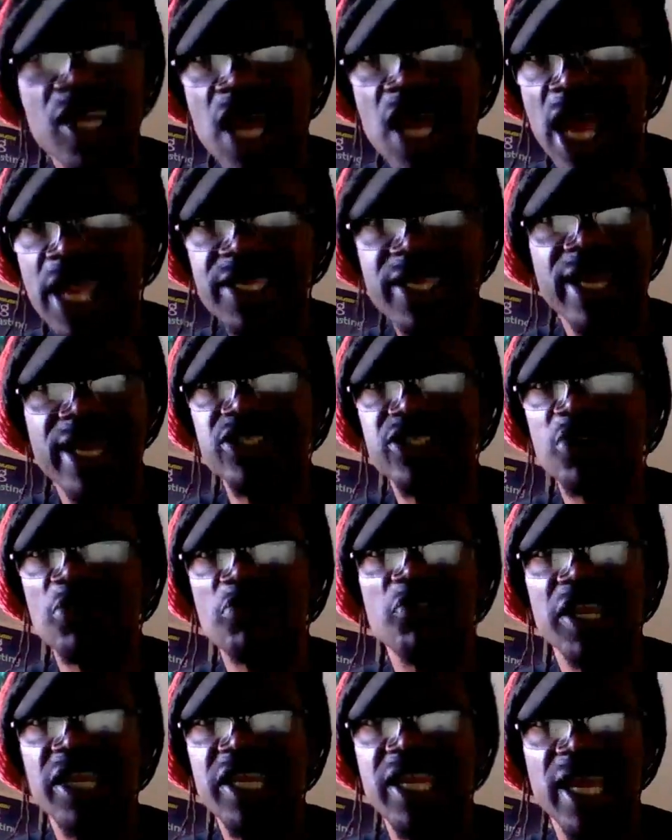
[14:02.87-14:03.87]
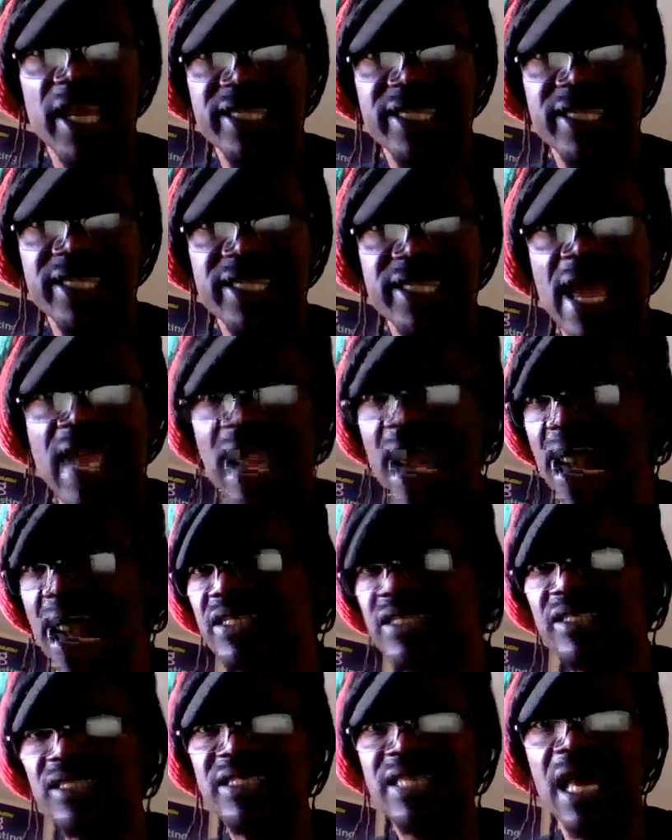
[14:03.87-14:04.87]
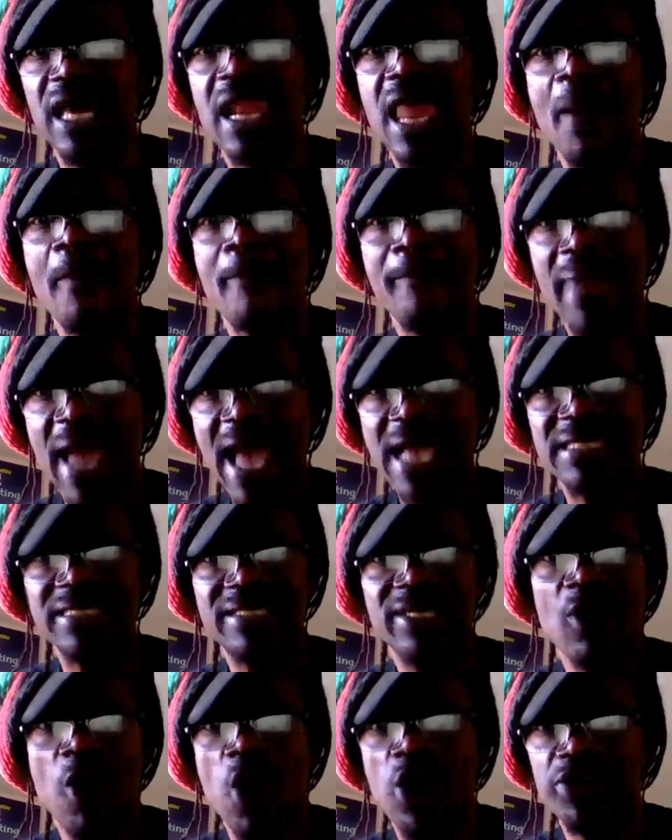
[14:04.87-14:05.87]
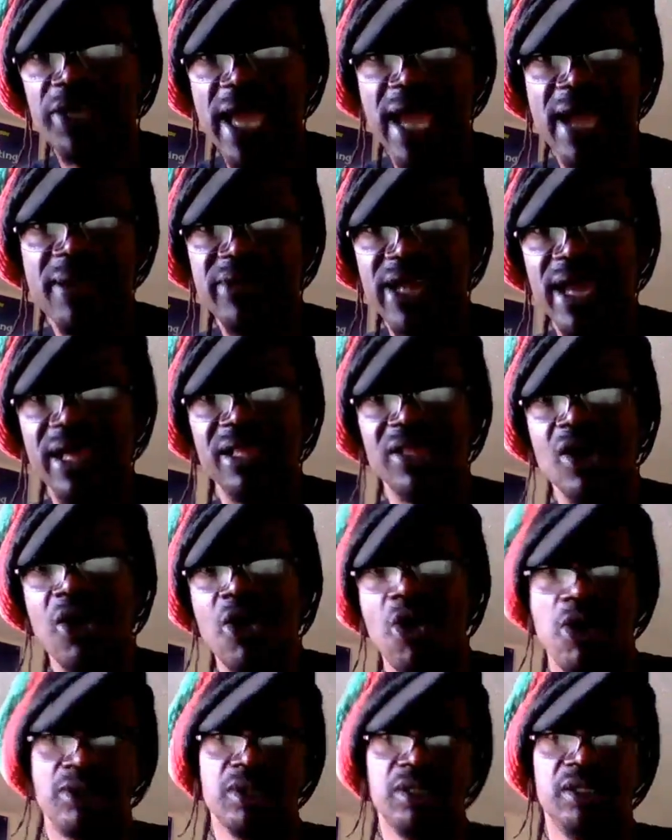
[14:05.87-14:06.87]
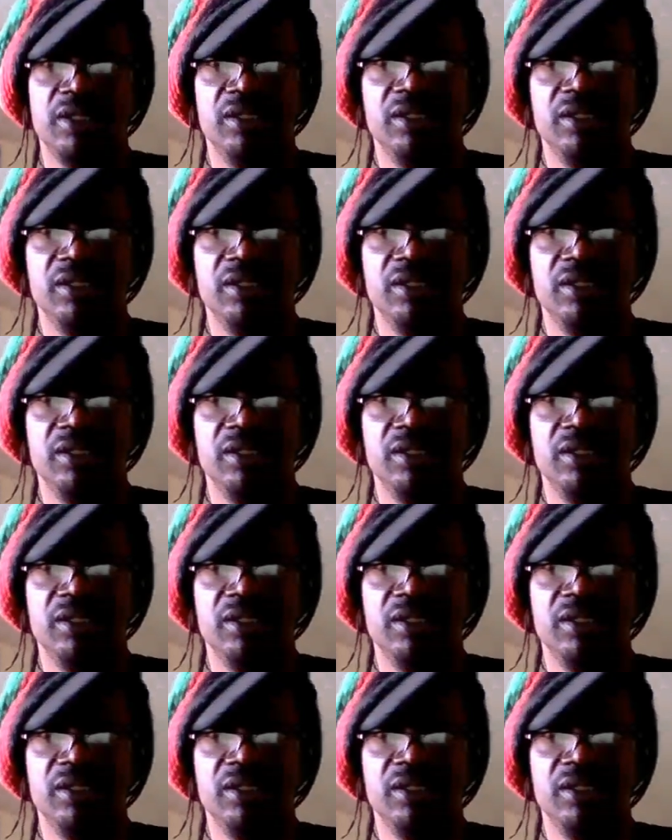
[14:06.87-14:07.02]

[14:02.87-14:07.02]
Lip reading: Kanye, so forget that sellout bastard all damn day long.